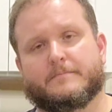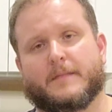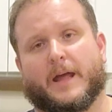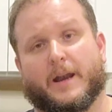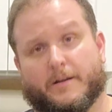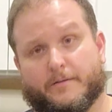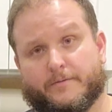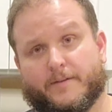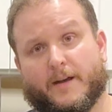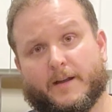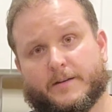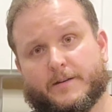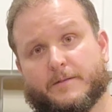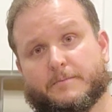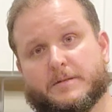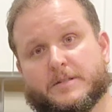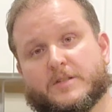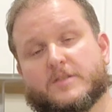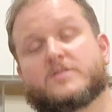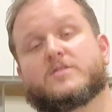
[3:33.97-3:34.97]
Not a vodka,
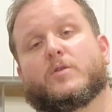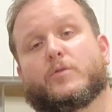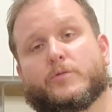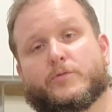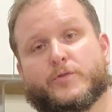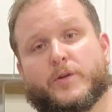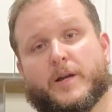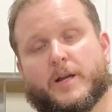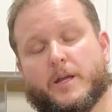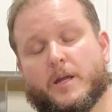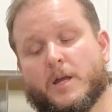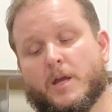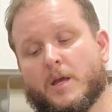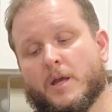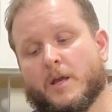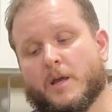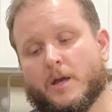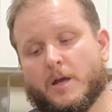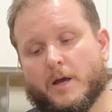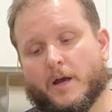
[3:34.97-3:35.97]
but just total drink.
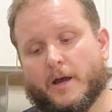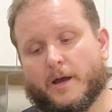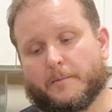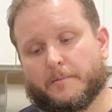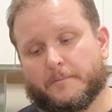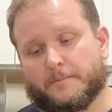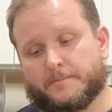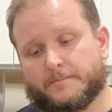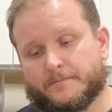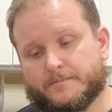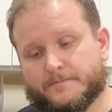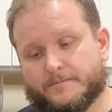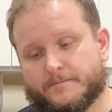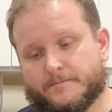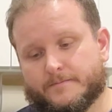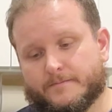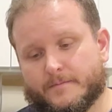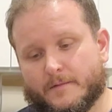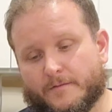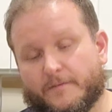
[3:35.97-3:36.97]

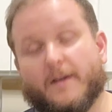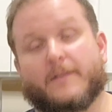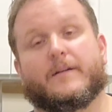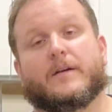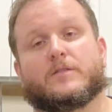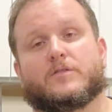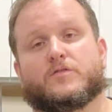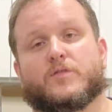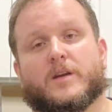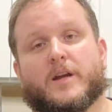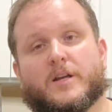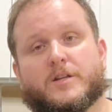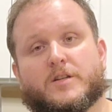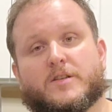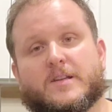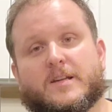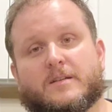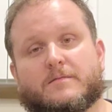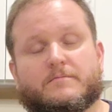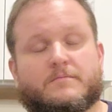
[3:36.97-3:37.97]
A 5-ounce drink, I
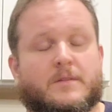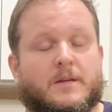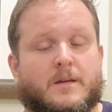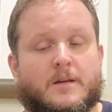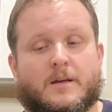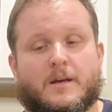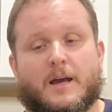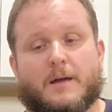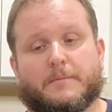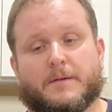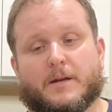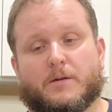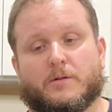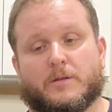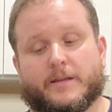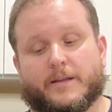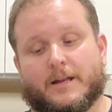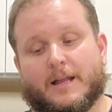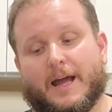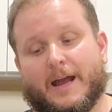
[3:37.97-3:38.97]
should say. I'm going to go
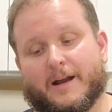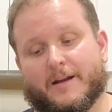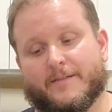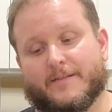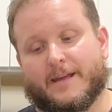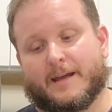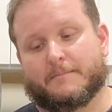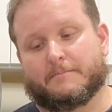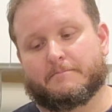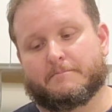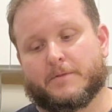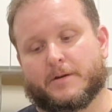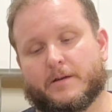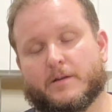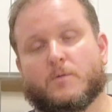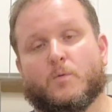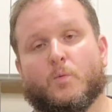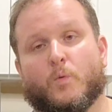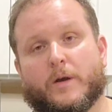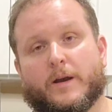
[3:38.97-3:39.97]
a little higher than that,
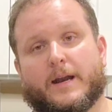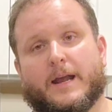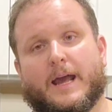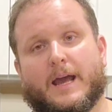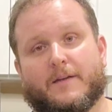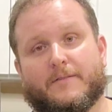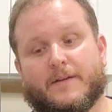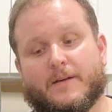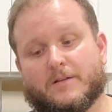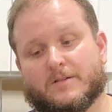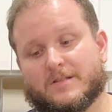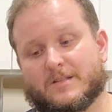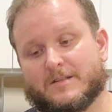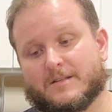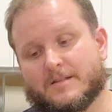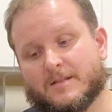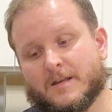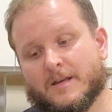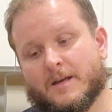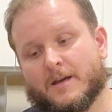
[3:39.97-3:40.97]
but 1.5
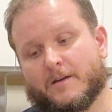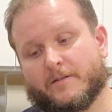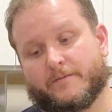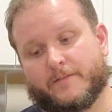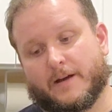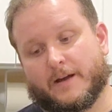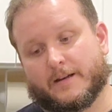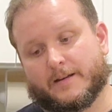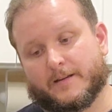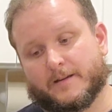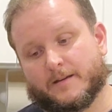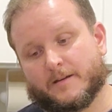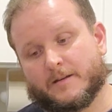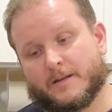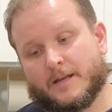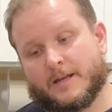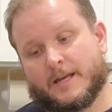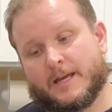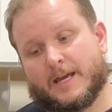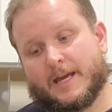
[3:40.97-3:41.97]
ounces of vodka
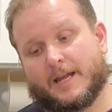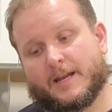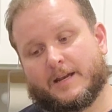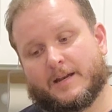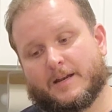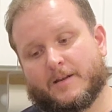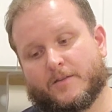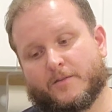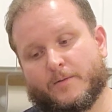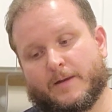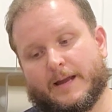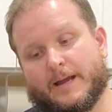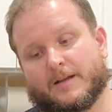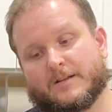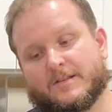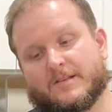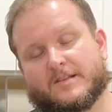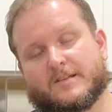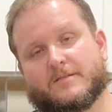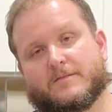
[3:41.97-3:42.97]
and 3
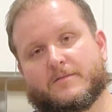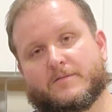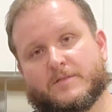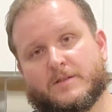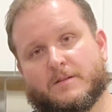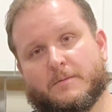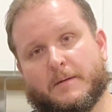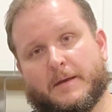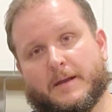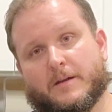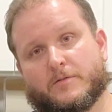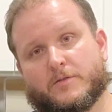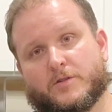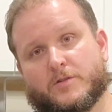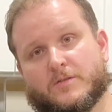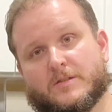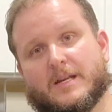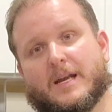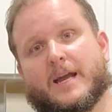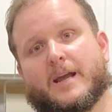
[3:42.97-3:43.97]
ounces of tomato
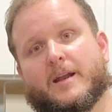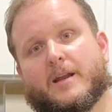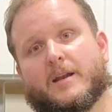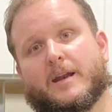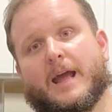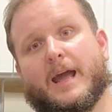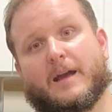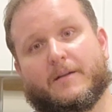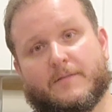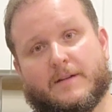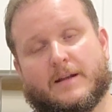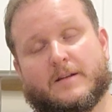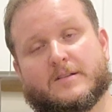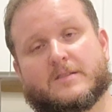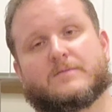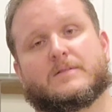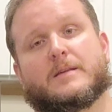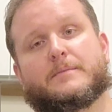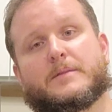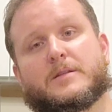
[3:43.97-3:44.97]
juice and half an
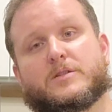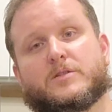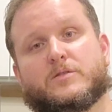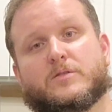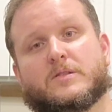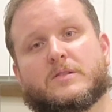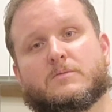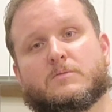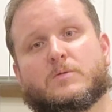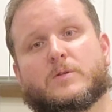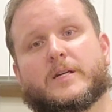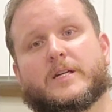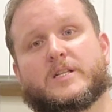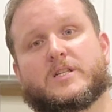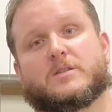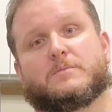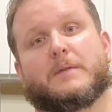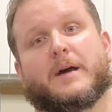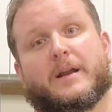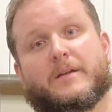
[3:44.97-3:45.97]
ounce of lemon juice will
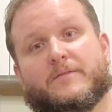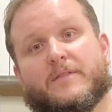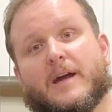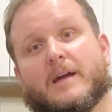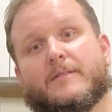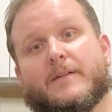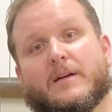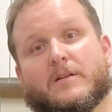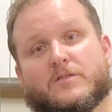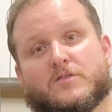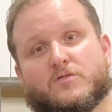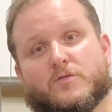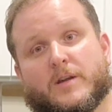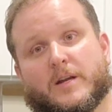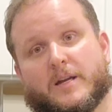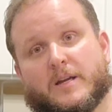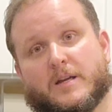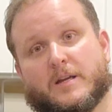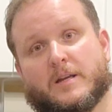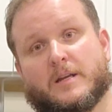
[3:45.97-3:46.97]
get you about a 5-ounce
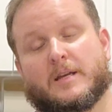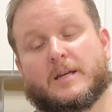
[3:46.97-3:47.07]
drink.